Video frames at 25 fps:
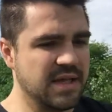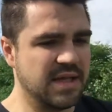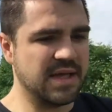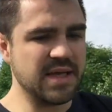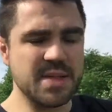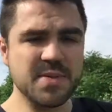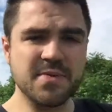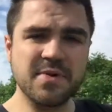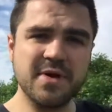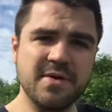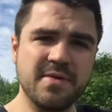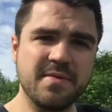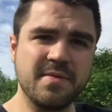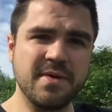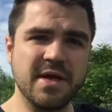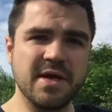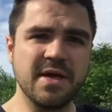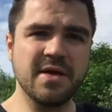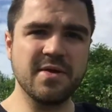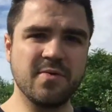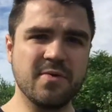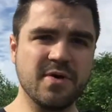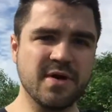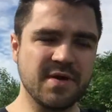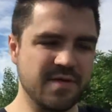that's what I
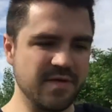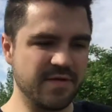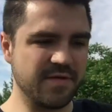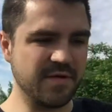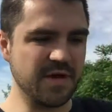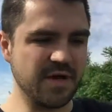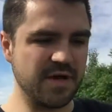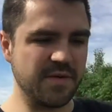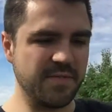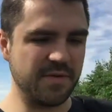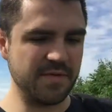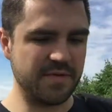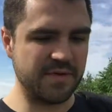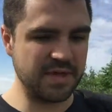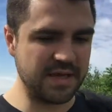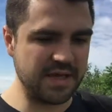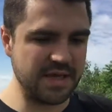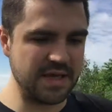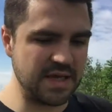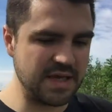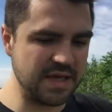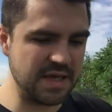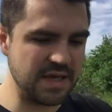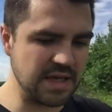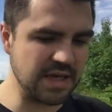wanted to talk about
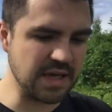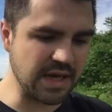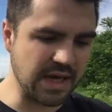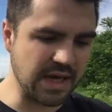today.